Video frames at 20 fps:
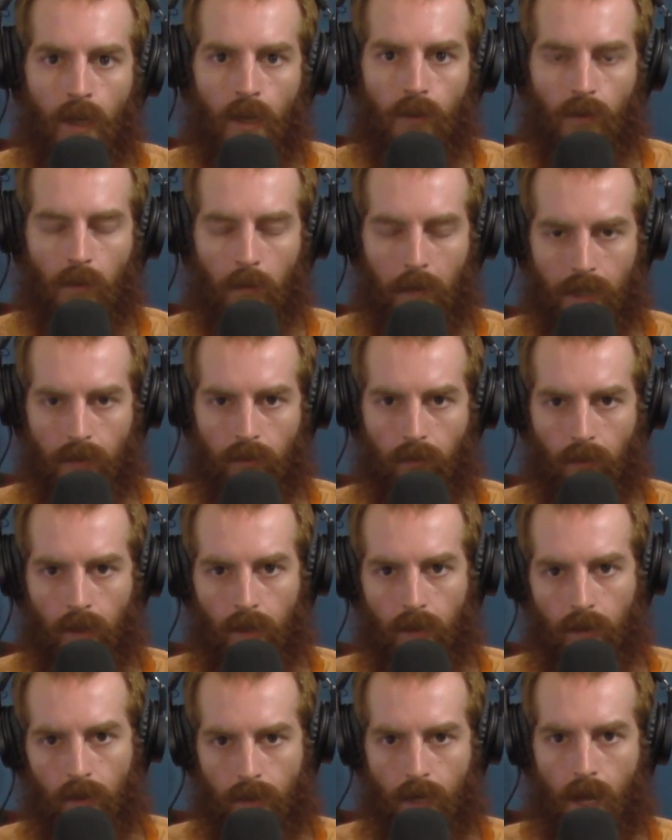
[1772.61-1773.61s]
So
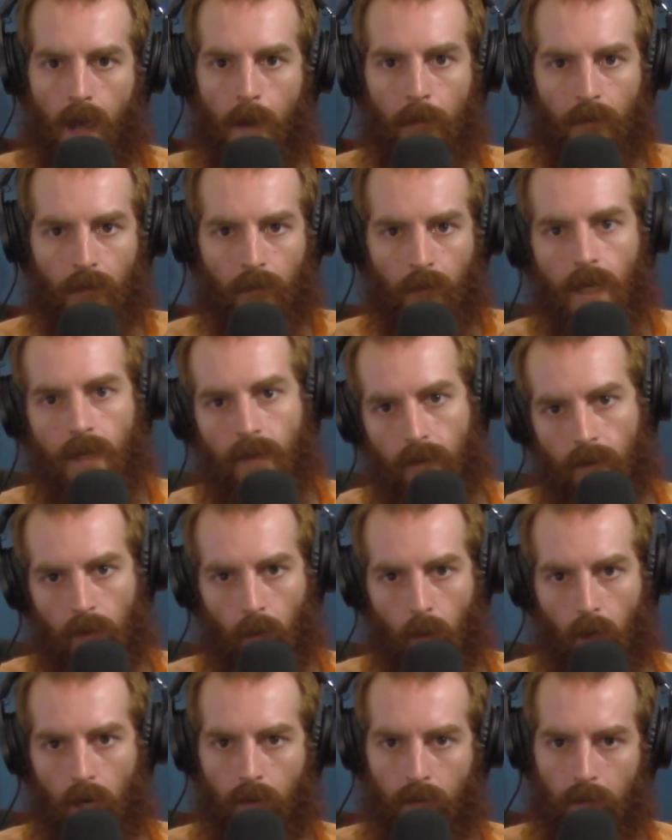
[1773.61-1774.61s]
basically, the top is facing
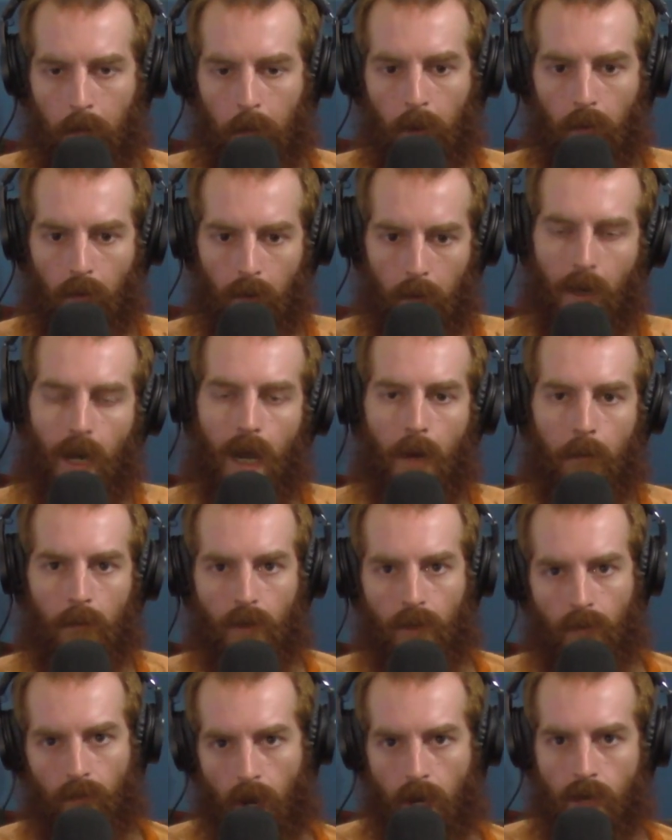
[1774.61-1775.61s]
away from you, the bottom
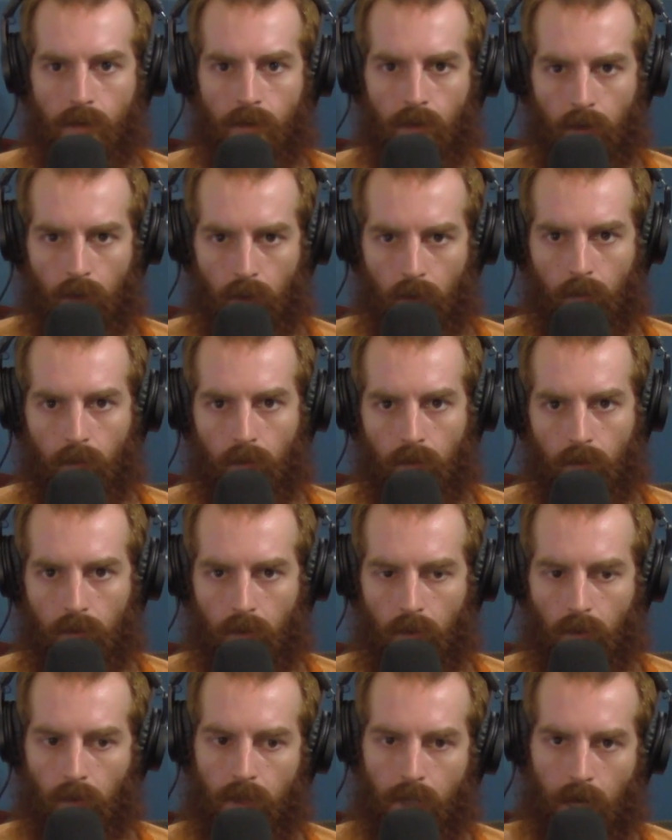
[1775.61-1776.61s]
is facing you.
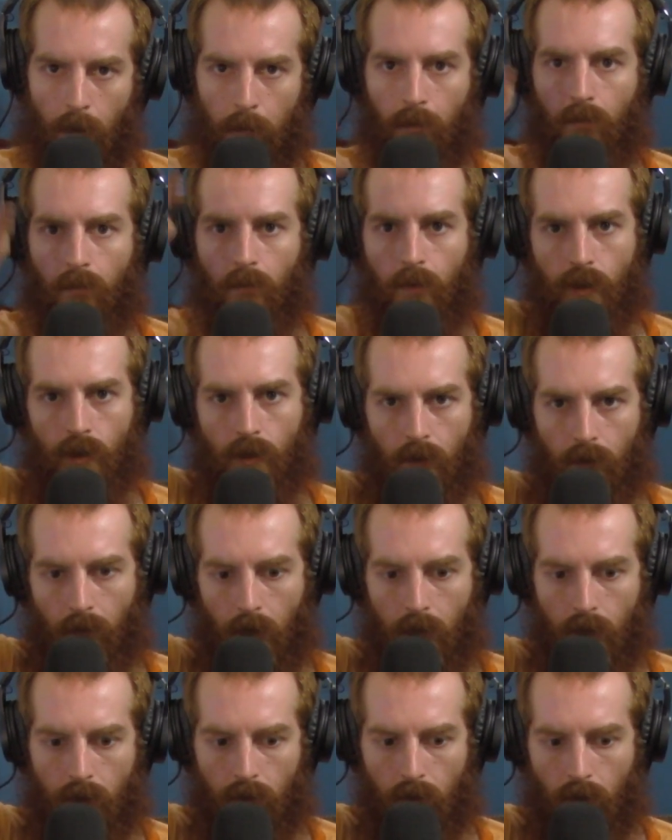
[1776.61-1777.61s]
So the top of the fish is
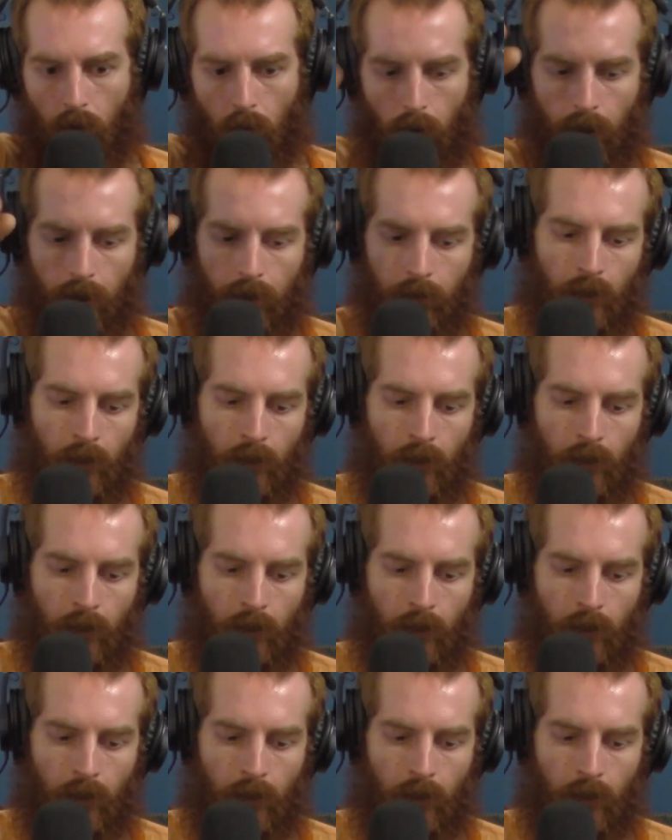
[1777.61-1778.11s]
facing away.